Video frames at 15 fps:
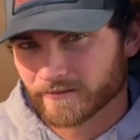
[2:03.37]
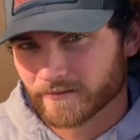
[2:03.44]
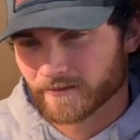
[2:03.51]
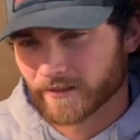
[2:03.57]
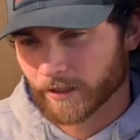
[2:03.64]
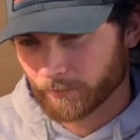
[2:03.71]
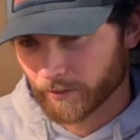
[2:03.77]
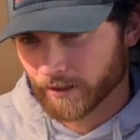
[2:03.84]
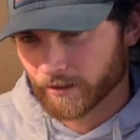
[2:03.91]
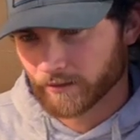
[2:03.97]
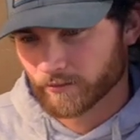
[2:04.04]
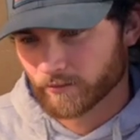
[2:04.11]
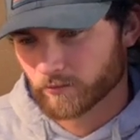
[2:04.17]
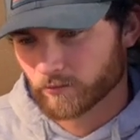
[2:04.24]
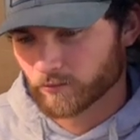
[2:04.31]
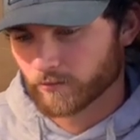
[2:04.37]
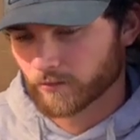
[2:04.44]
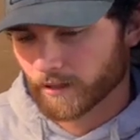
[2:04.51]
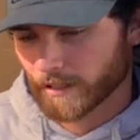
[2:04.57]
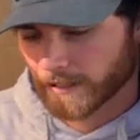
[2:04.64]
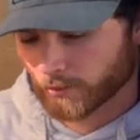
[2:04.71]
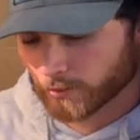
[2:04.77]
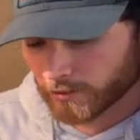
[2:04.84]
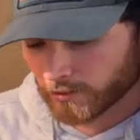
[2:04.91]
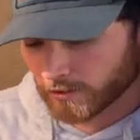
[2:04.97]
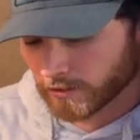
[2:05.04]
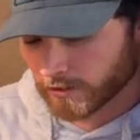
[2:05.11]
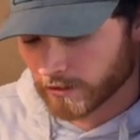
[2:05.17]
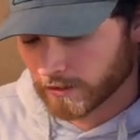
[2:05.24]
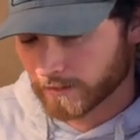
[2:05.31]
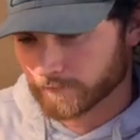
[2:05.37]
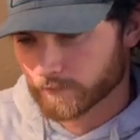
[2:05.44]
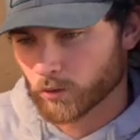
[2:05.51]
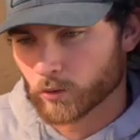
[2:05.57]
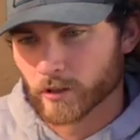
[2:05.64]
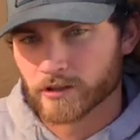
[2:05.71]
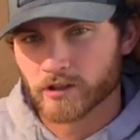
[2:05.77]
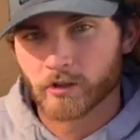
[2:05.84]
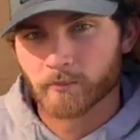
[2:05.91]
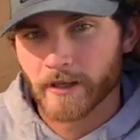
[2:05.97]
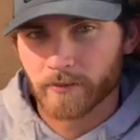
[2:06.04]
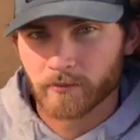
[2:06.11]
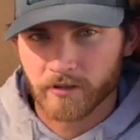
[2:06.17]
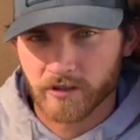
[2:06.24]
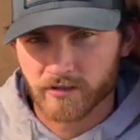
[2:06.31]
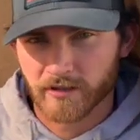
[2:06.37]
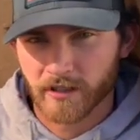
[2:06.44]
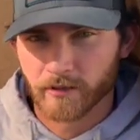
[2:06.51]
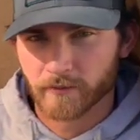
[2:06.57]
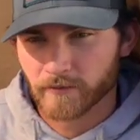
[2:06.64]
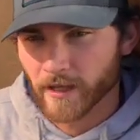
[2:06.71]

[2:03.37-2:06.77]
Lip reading: tipi or a 2-man with a stove.